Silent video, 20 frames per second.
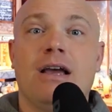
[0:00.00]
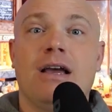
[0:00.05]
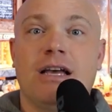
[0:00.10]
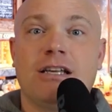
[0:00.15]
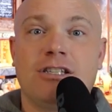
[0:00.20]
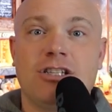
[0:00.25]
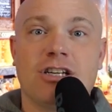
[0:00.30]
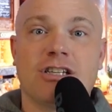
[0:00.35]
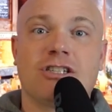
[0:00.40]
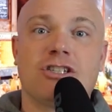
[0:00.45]

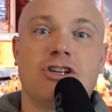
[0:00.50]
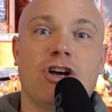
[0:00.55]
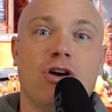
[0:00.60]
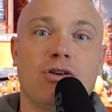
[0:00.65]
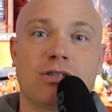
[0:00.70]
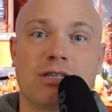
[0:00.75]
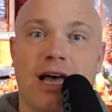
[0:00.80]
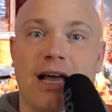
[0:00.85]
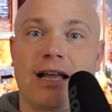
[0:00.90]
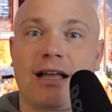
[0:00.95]
It just
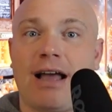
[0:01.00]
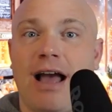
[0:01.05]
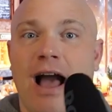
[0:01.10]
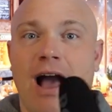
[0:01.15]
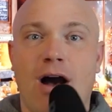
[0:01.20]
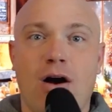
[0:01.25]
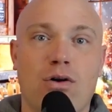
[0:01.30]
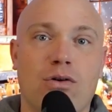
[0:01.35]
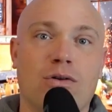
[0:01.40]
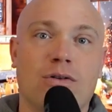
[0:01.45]
shows like
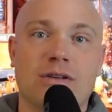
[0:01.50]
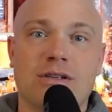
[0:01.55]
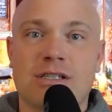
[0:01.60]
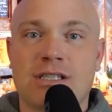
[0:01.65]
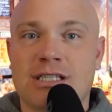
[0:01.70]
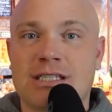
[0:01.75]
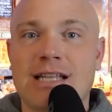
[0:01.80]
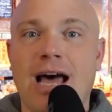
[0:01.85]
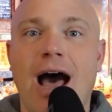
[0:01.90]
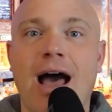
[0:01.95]
how
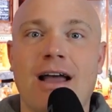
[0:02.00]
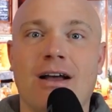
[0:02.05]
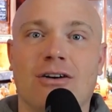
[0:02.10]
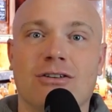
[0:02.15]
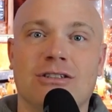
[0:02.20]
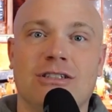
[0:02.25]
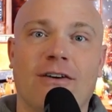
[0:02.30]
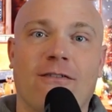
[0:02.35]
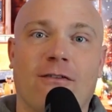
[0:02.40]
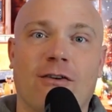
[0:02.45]
style
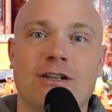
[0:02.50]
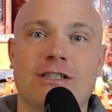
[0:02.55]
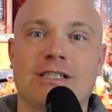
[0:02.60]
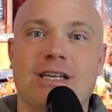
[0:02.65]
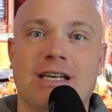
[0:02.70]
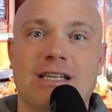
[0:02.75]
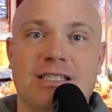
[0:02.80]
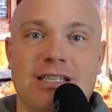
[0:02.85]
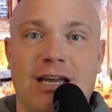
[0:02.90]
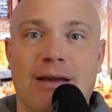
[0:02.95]

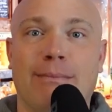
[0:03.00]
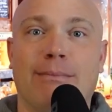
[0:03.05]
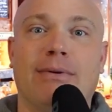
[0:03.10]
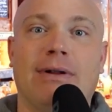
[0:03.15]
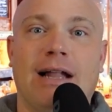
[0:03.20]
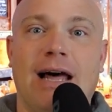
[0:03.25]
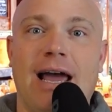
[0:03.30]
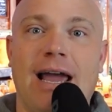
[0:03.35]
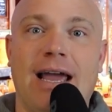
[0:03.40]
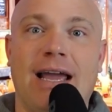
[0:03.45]
differences in
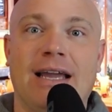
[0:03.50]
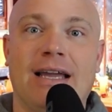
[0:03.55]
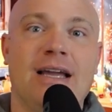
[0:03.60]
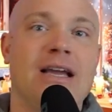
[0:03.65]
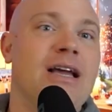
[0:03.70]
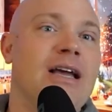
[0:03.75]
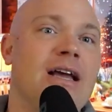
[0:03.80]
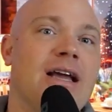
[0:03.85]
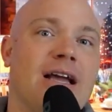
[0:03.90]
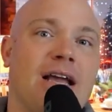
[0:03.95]
play
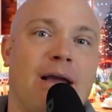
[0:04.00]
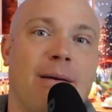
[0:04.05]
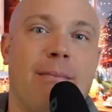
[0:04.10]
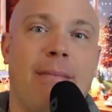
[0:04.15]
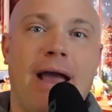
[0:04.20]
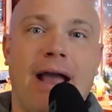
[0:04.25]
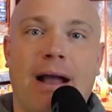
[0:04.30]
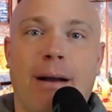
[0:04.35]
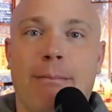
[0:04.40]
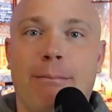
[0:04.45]
can
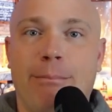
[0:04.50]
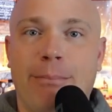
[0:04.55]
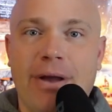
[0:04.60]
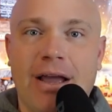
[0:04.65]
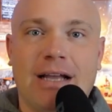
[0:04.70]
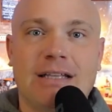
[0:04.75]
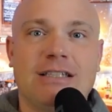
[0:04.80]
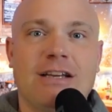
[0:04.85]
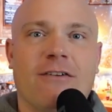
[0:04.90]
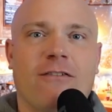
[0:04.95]
make a
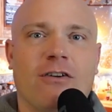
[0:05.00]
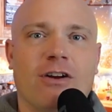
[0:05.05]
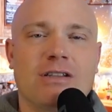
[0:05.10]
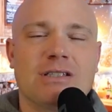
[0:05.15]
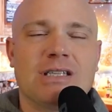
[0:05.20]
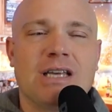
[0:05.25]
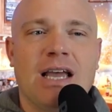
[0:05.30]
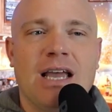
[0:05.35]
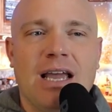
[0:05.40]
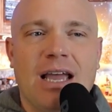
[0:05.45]
big
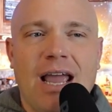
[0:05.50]
difference.